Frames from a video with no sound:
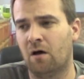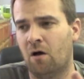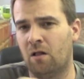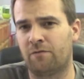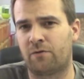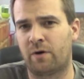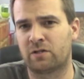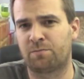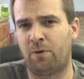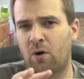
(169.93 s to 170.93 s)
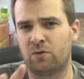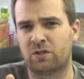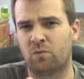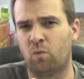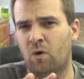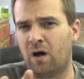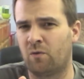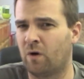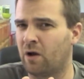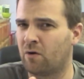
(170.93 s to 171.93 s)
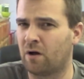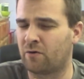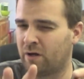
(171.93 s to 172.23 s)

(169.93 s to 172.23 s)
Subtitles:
All of the rest post in one way or another,